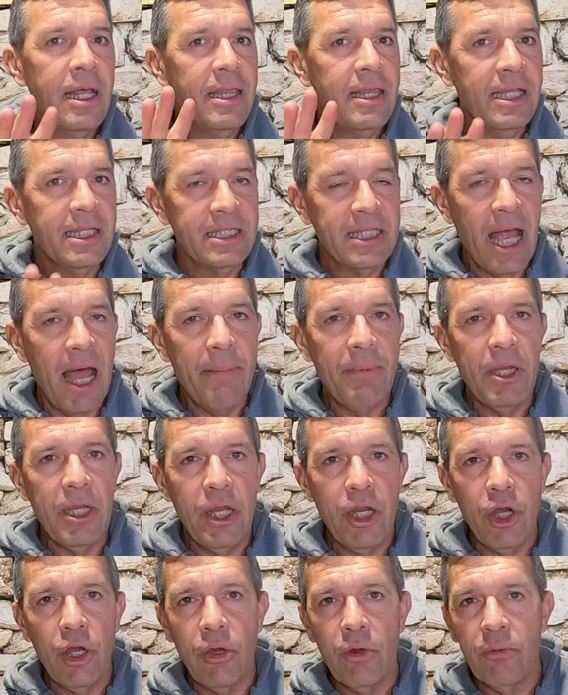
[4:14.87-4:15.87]
This time of
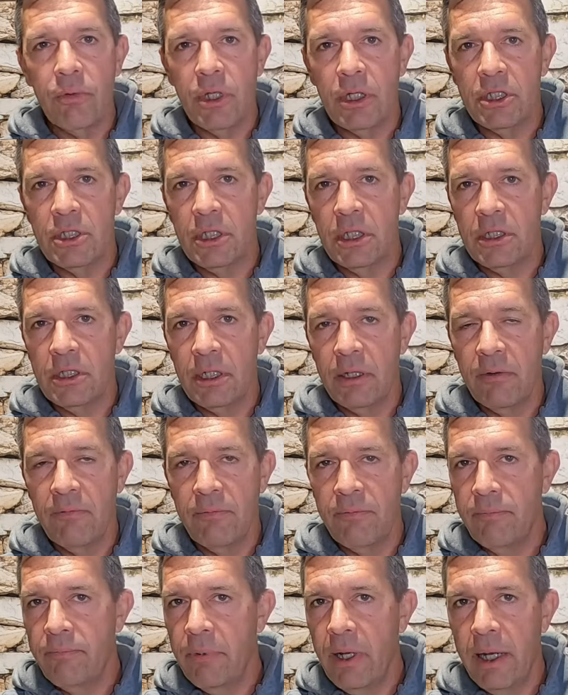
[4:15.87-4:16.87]
year, the
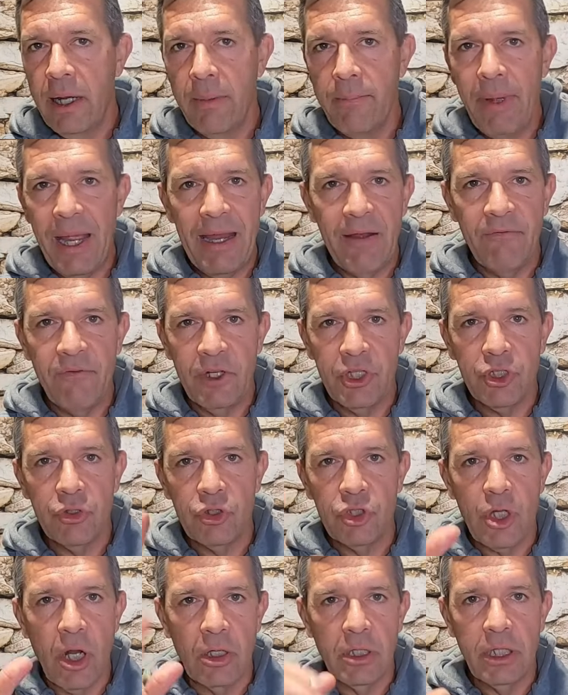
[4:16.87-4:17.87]
sensitive bait fish
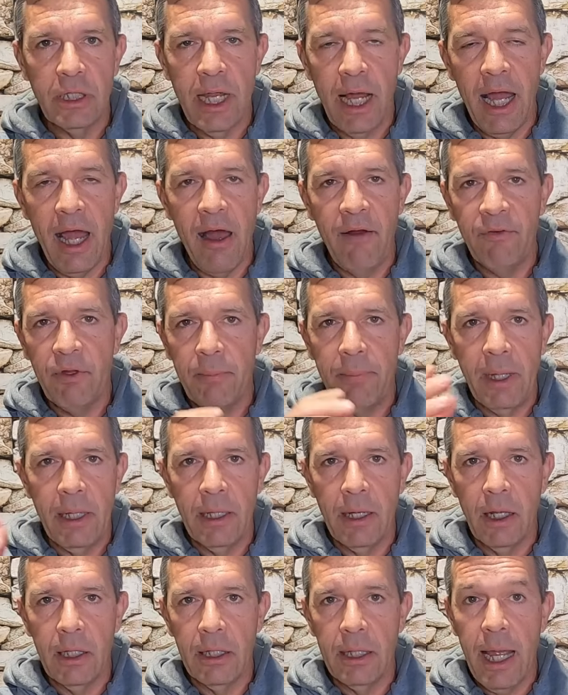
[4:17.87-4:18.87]
will start to die off
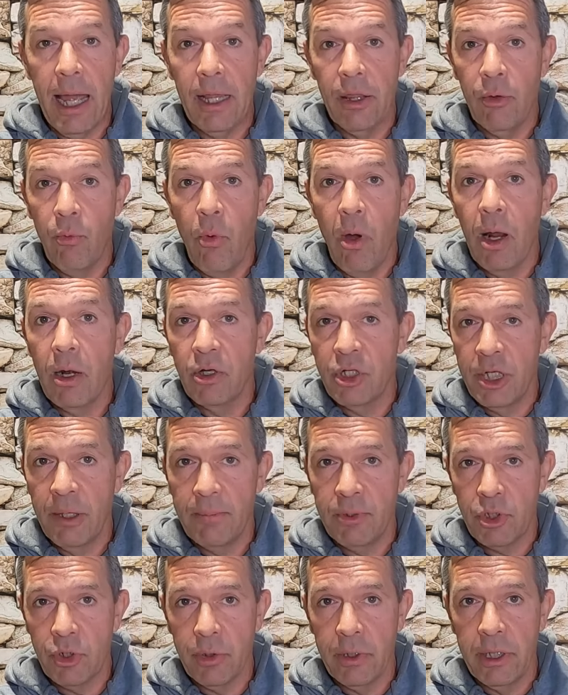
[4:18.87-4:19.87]
depending on how the water
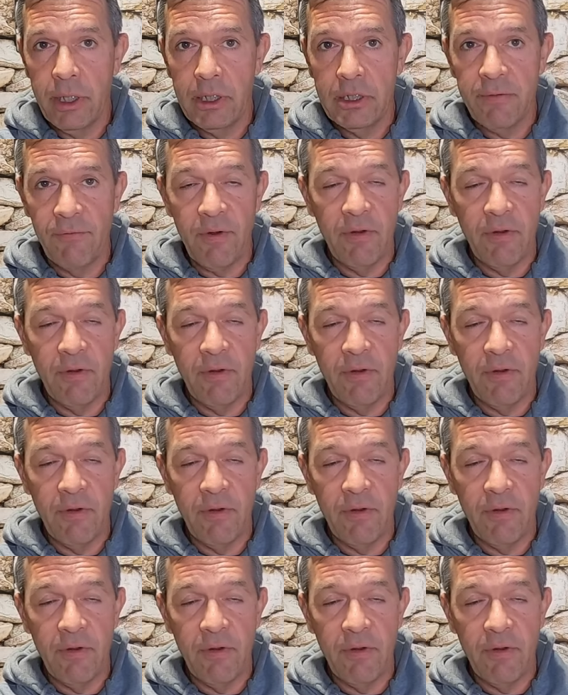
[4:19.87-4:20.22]
temperature is.